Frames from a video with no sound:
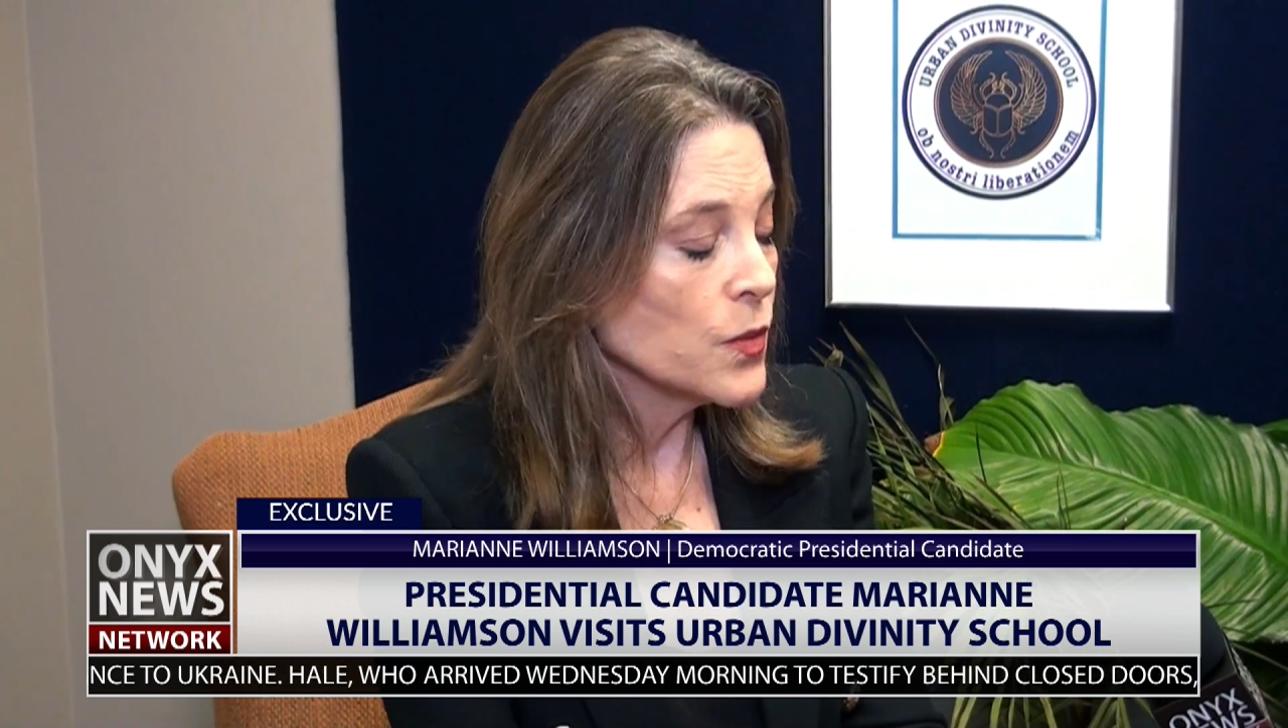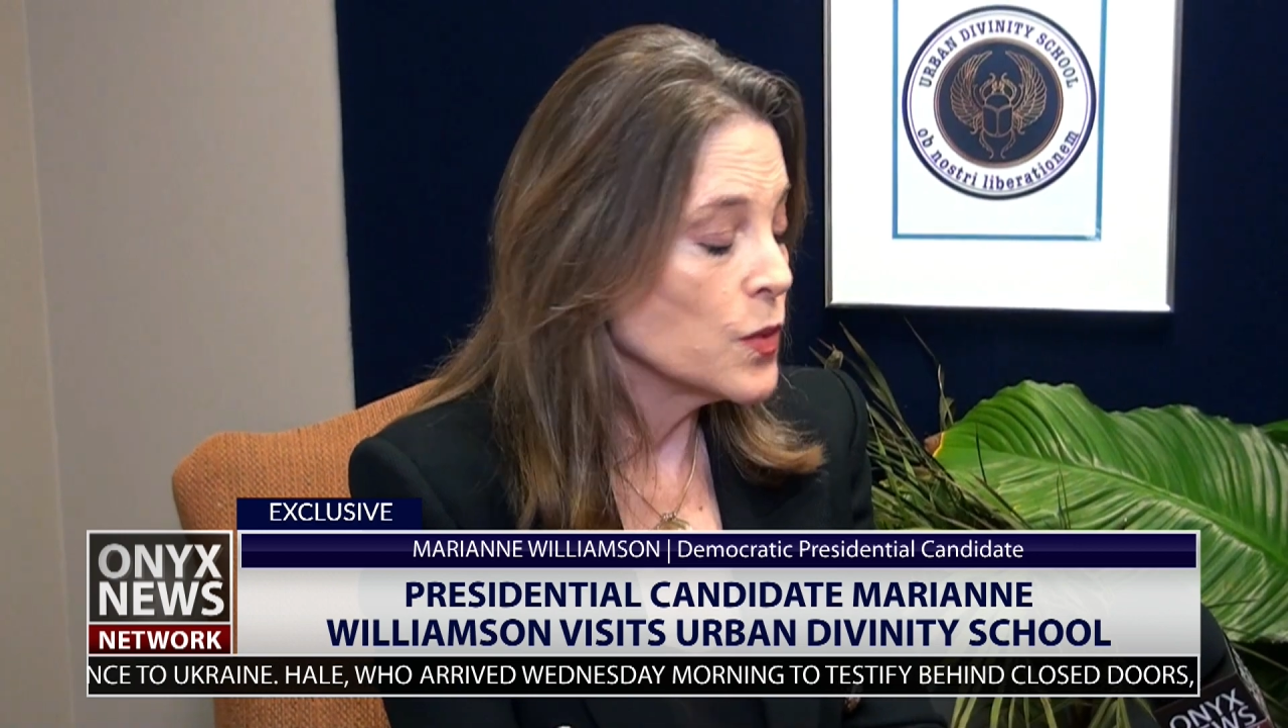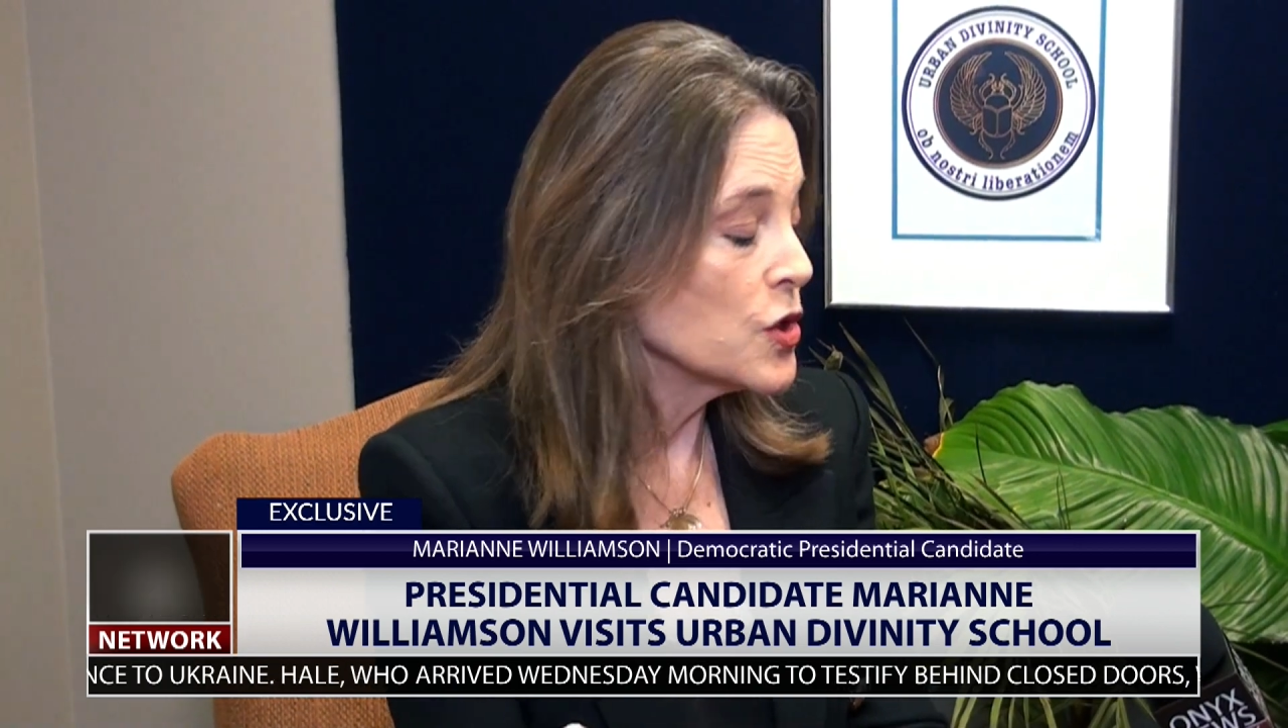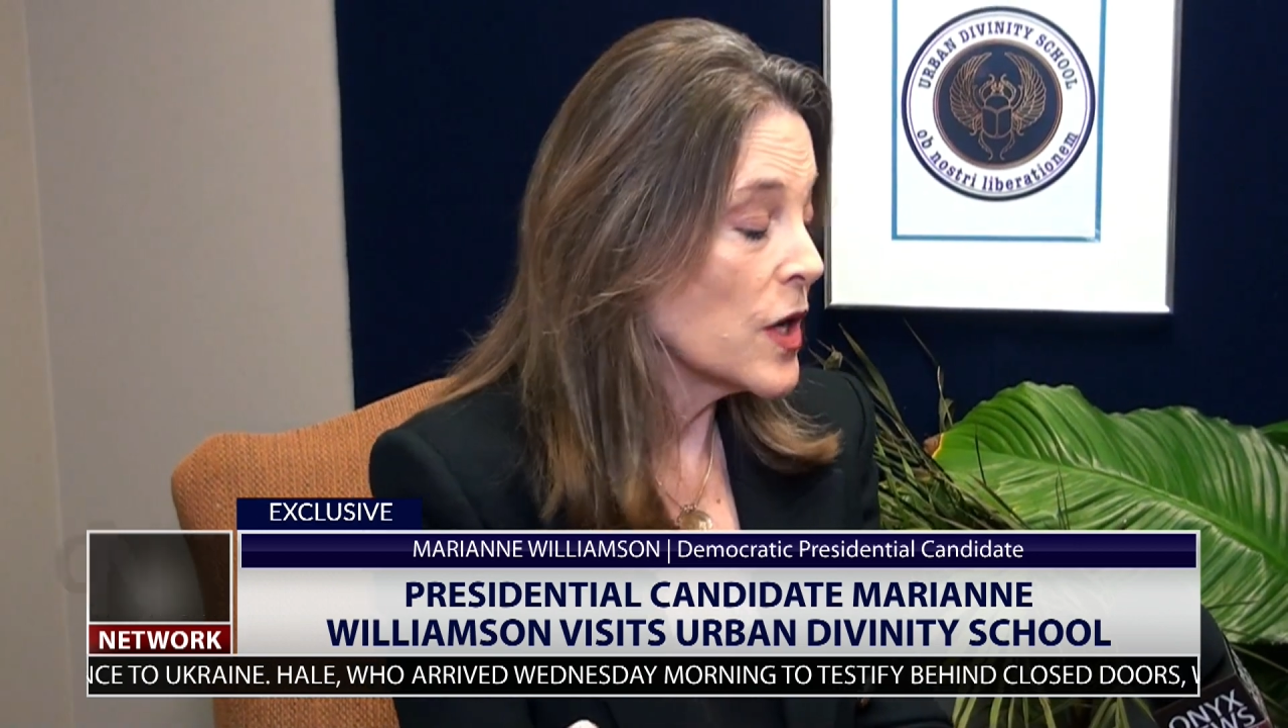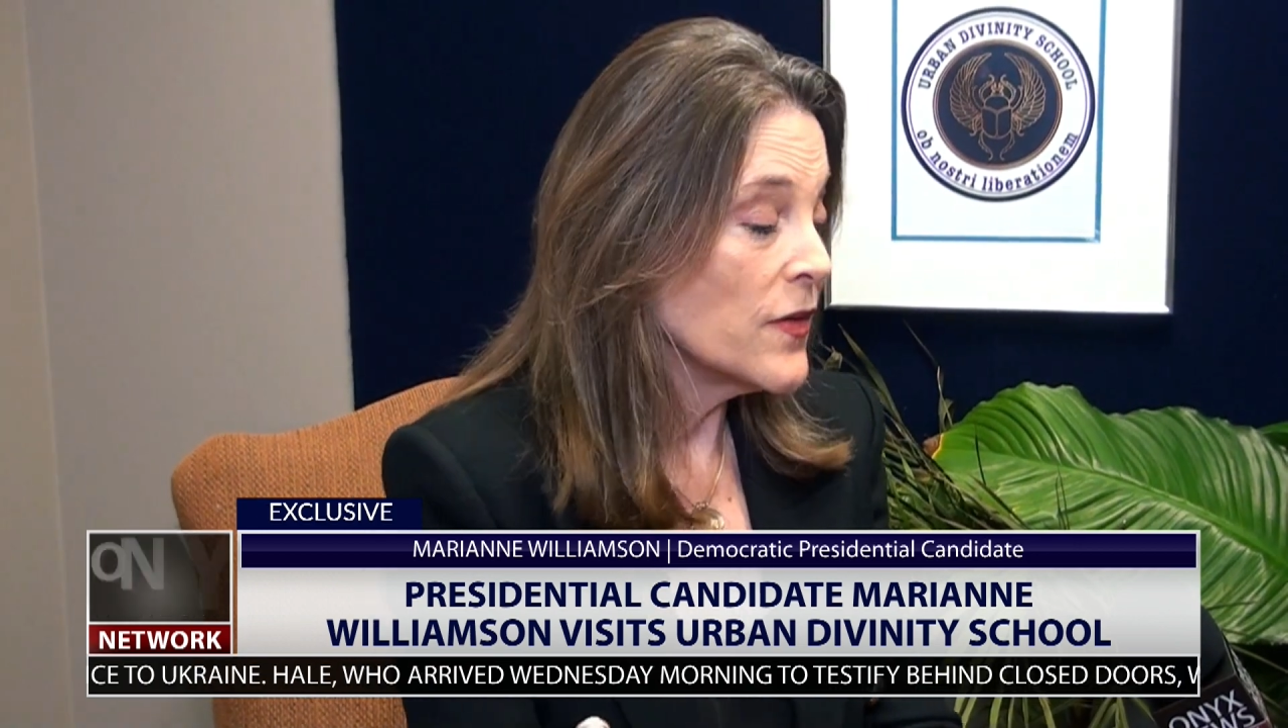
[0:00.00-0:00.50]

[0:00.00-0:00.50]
which